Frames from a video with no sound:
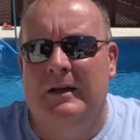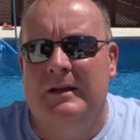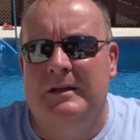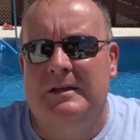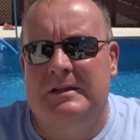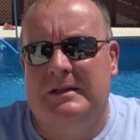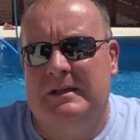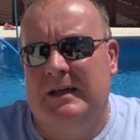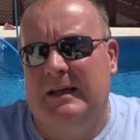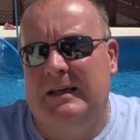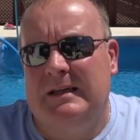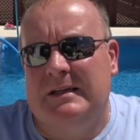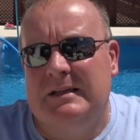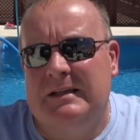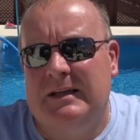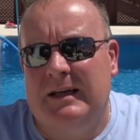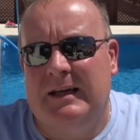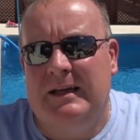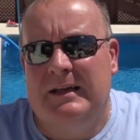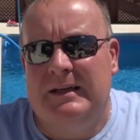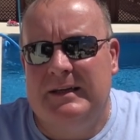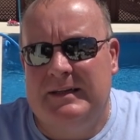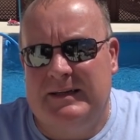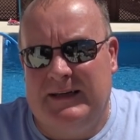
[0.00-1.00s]

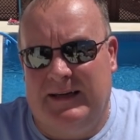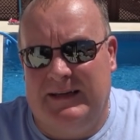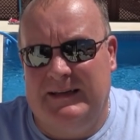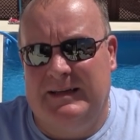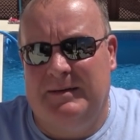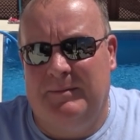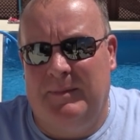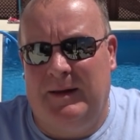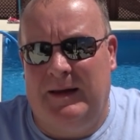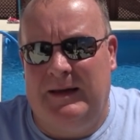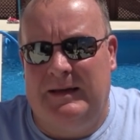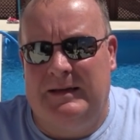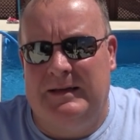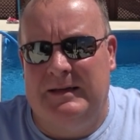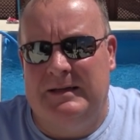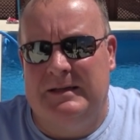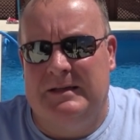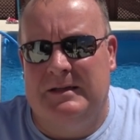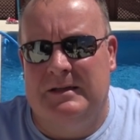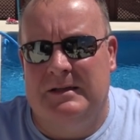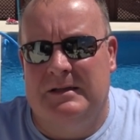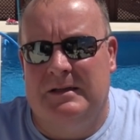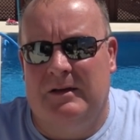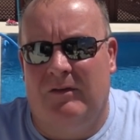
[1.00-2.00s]
16 centimetres,
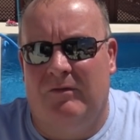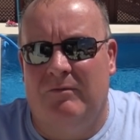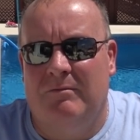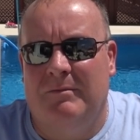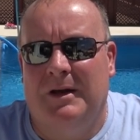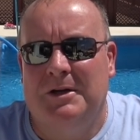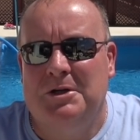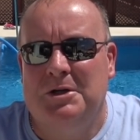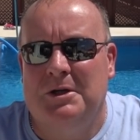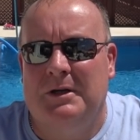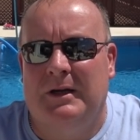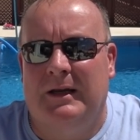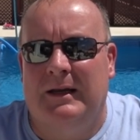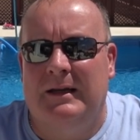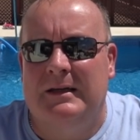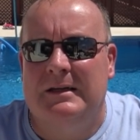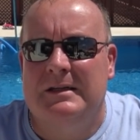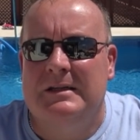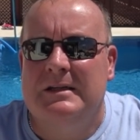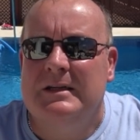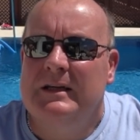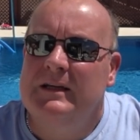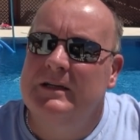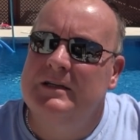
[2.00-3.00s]
because I've measured it,
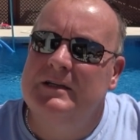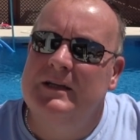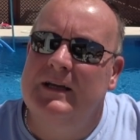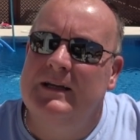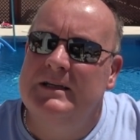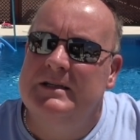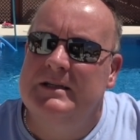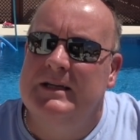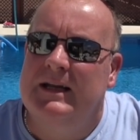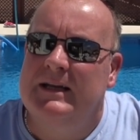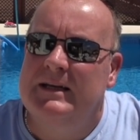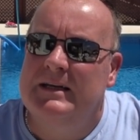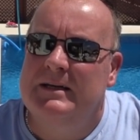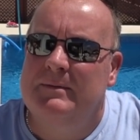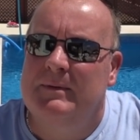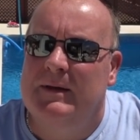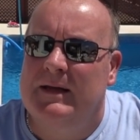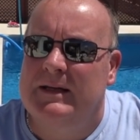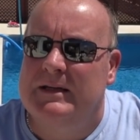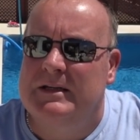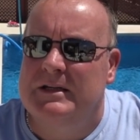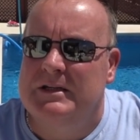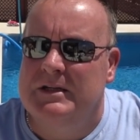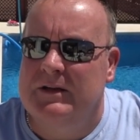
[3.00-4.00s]
16
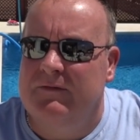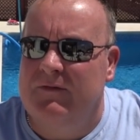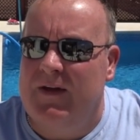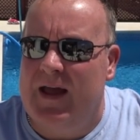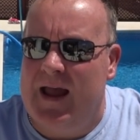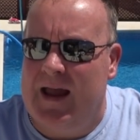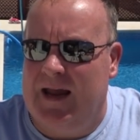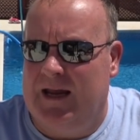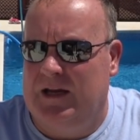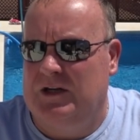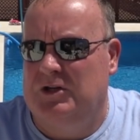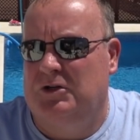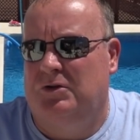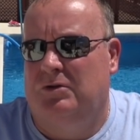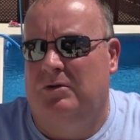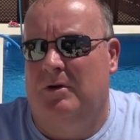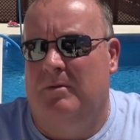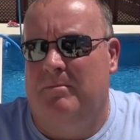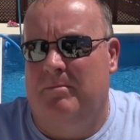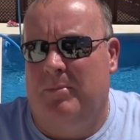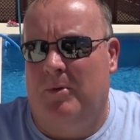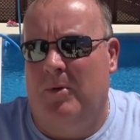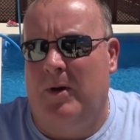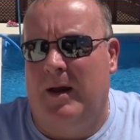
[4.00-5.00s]
centimetres of
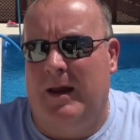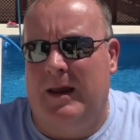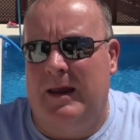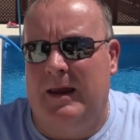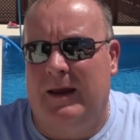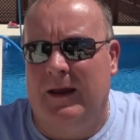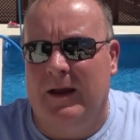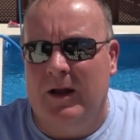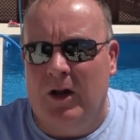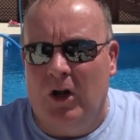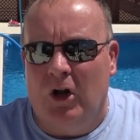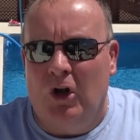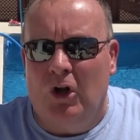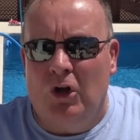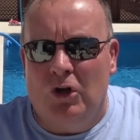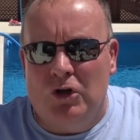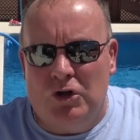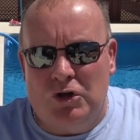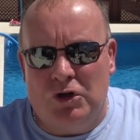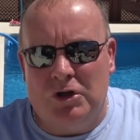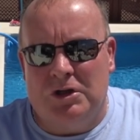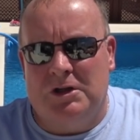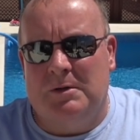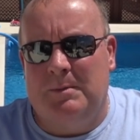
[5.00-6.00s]
extra brake
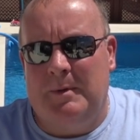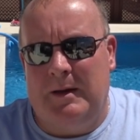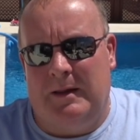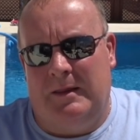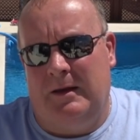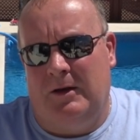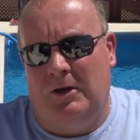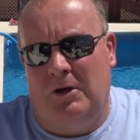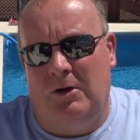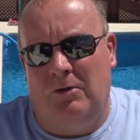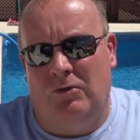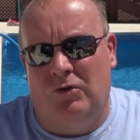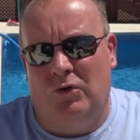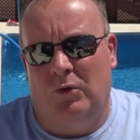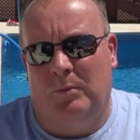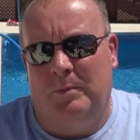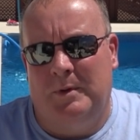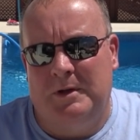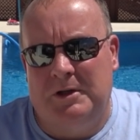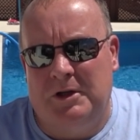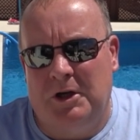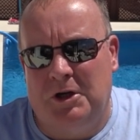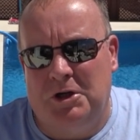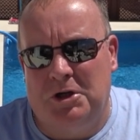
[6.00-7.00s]
just to be in the neutral
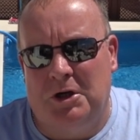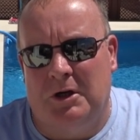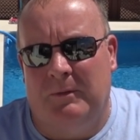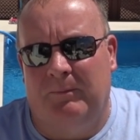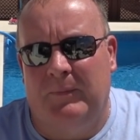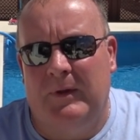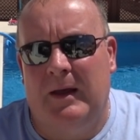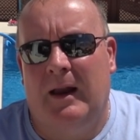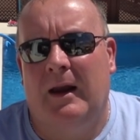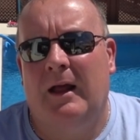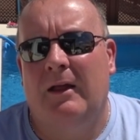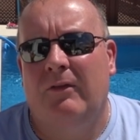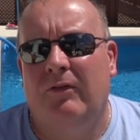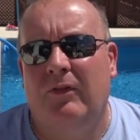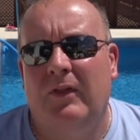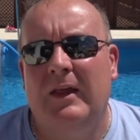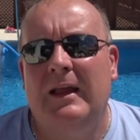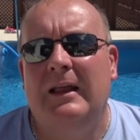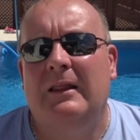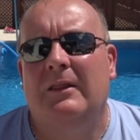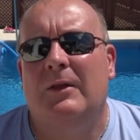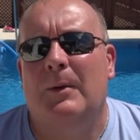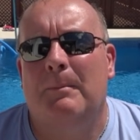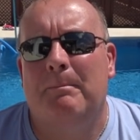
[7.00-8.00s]
position. And I
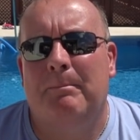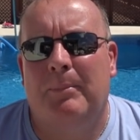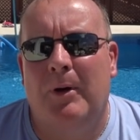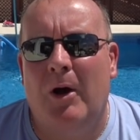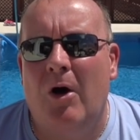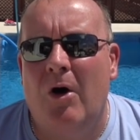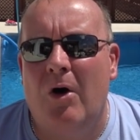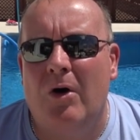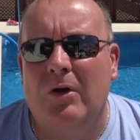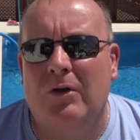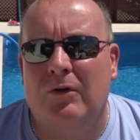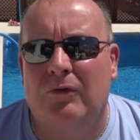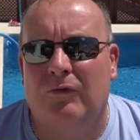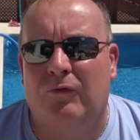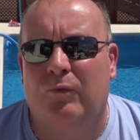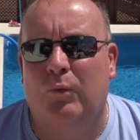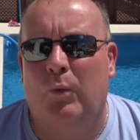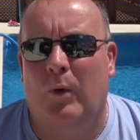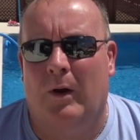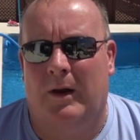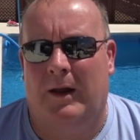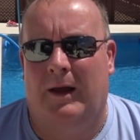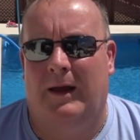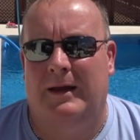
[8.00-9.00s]
think that part of
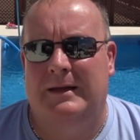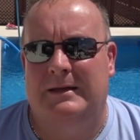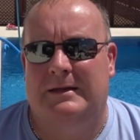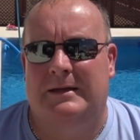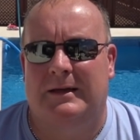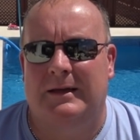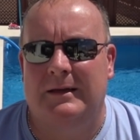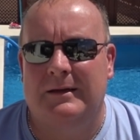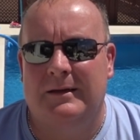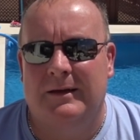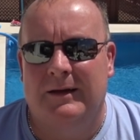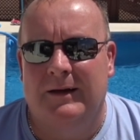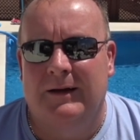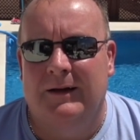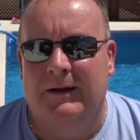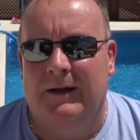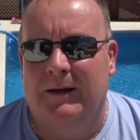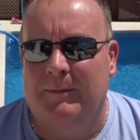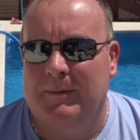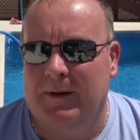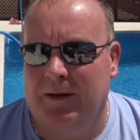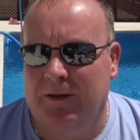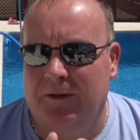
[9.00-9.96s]
what I did, I